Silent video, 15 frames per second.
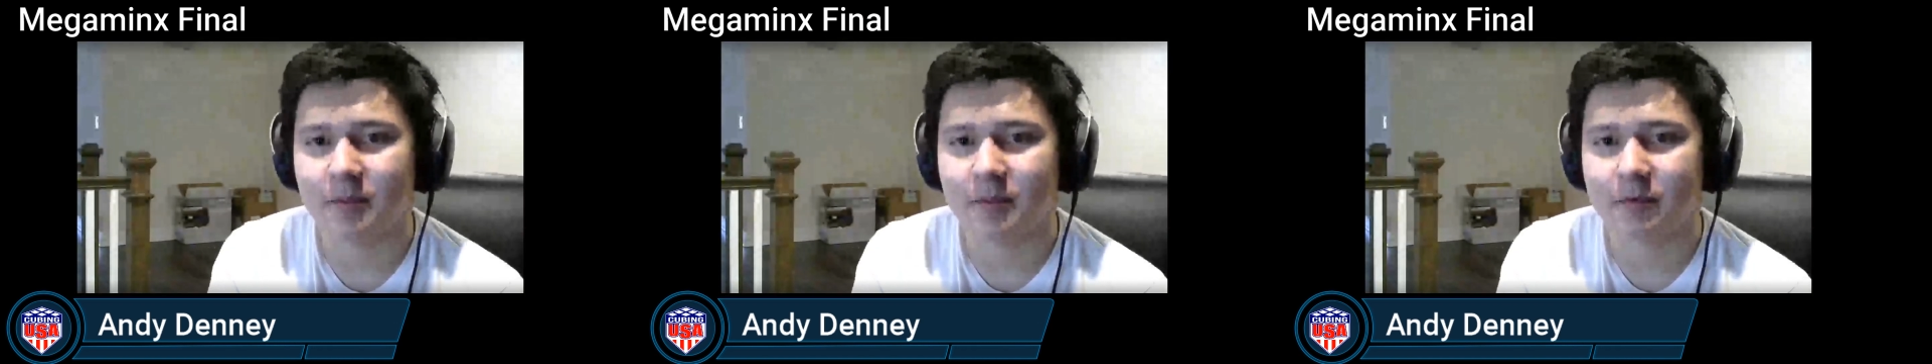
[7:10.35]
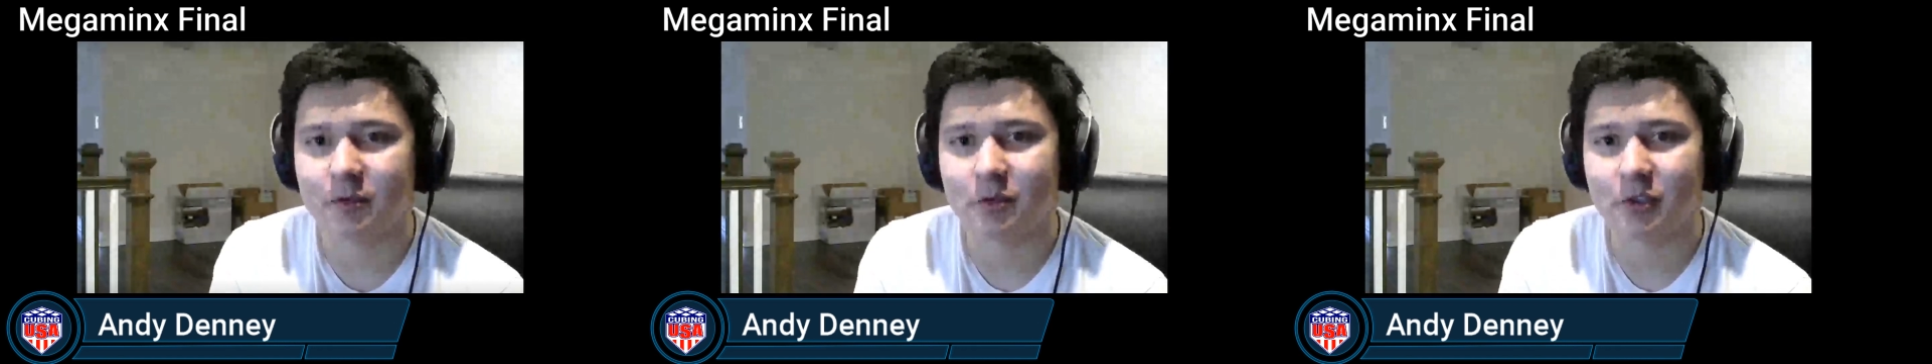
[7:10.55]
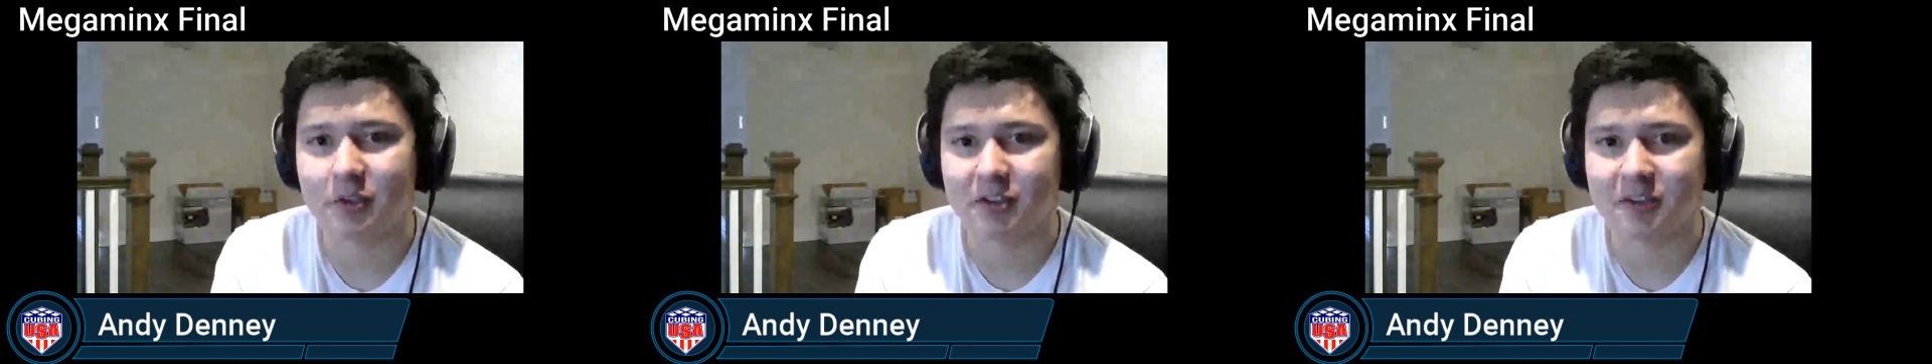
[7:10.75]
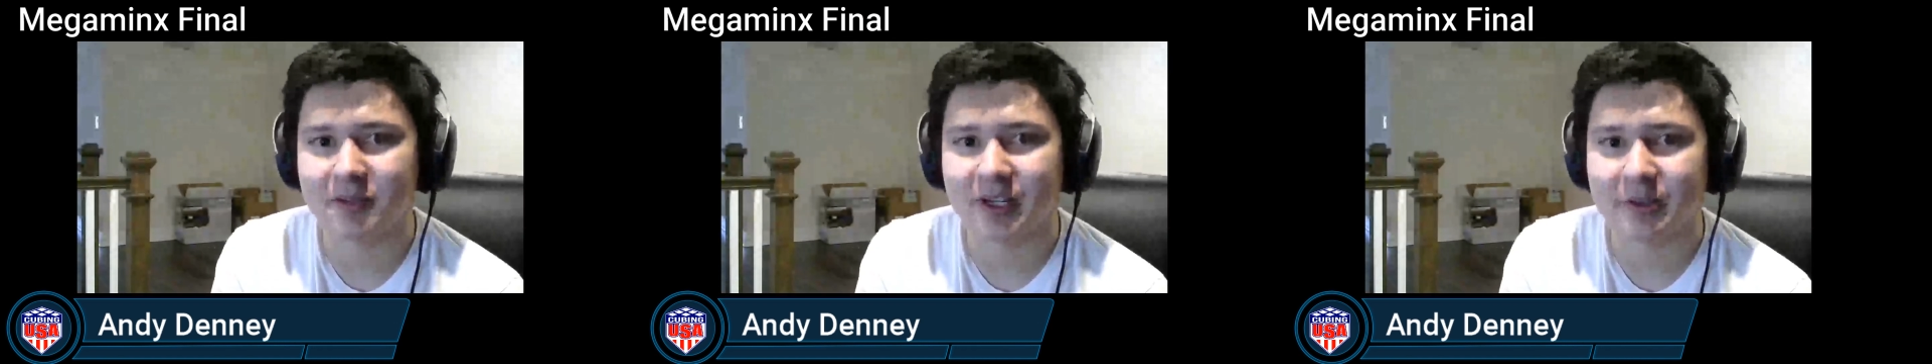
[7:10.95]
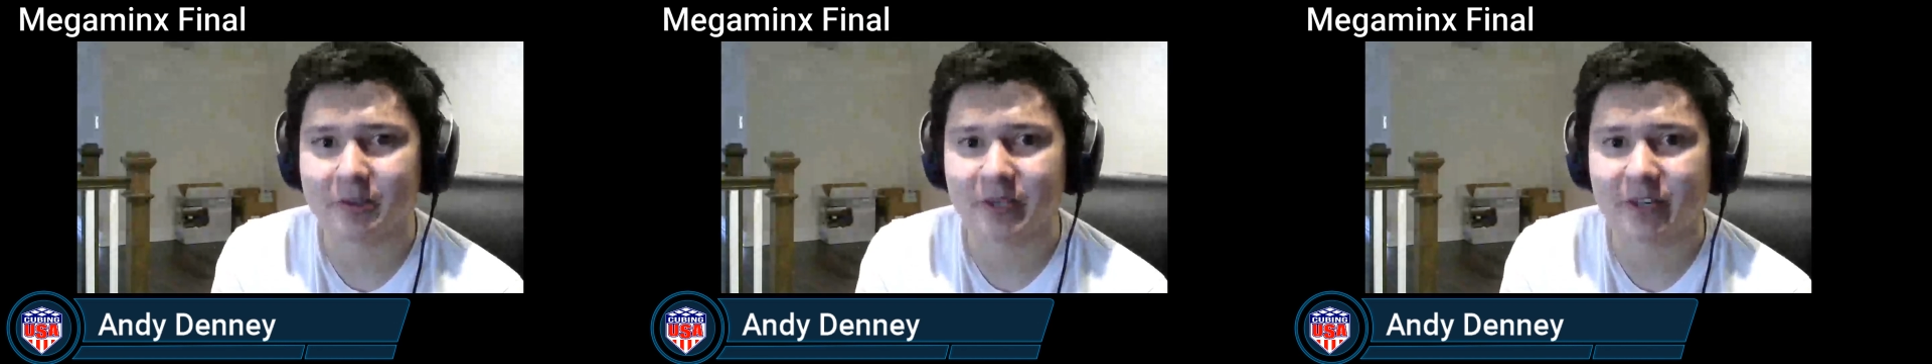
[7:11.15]
of doing
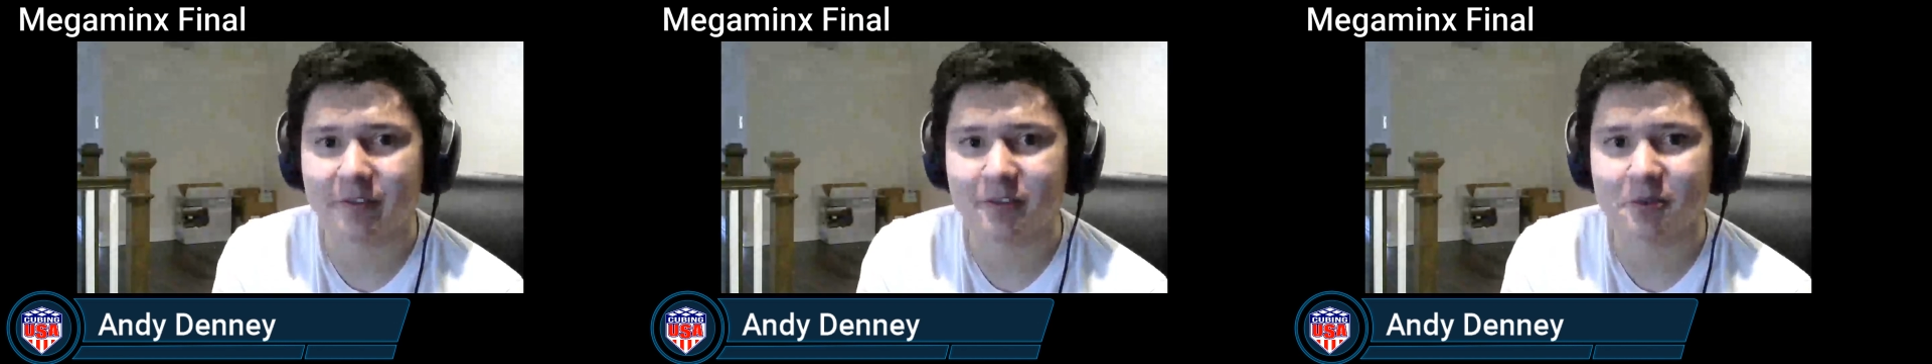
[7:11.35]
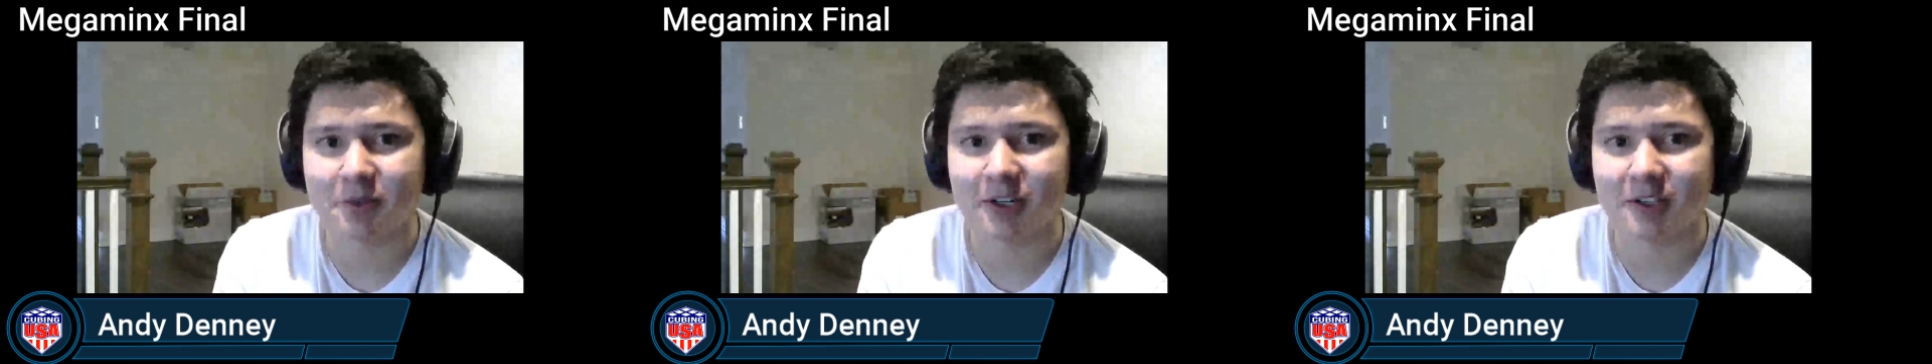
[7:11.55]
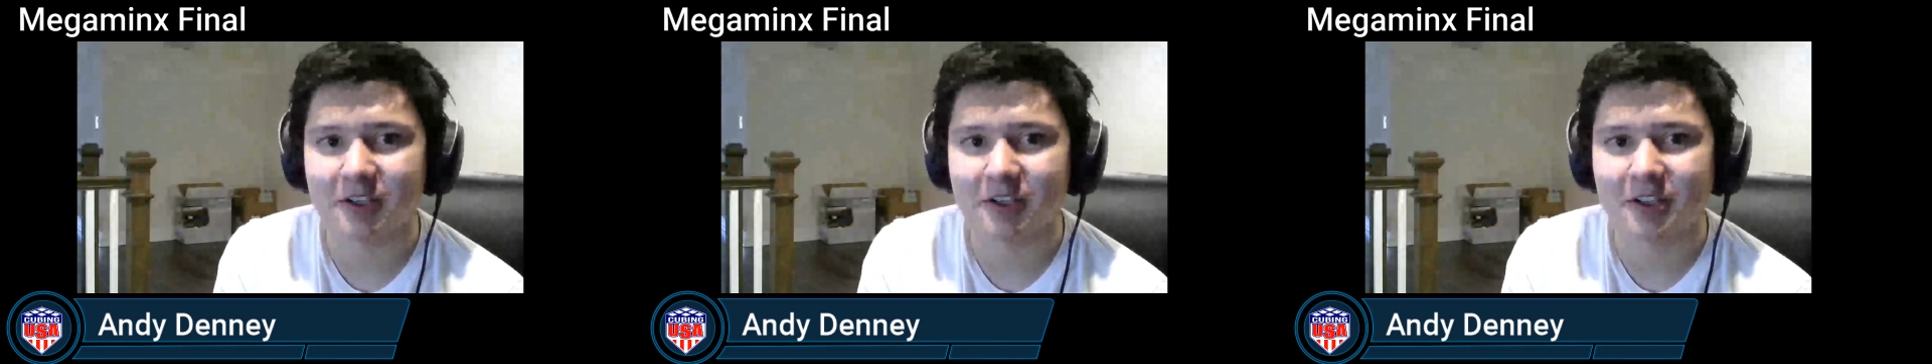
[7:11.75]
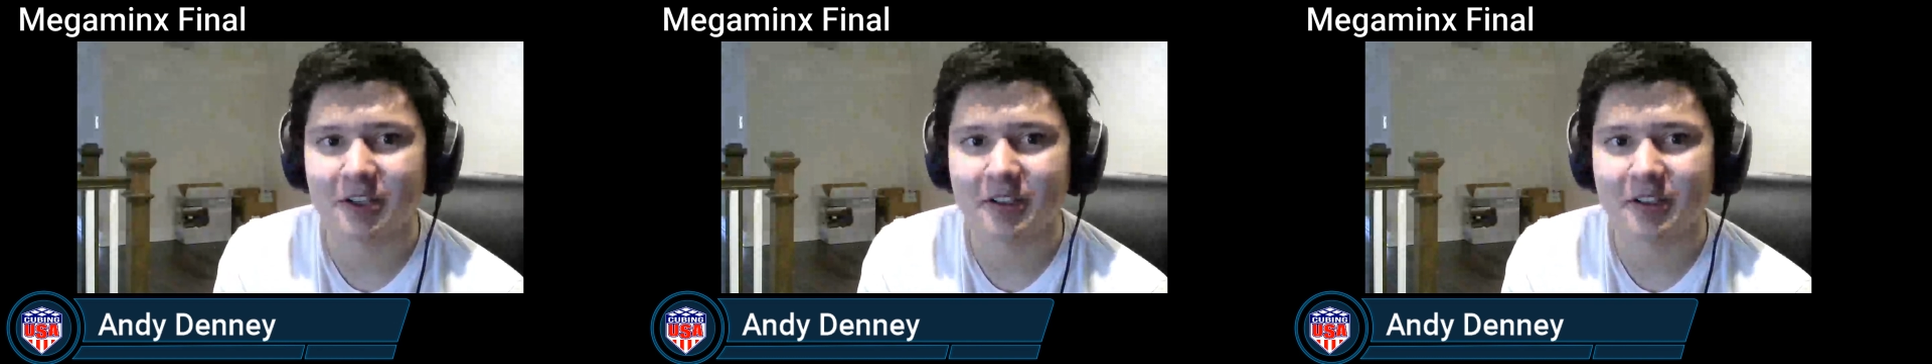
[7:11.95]
3x3 F2L.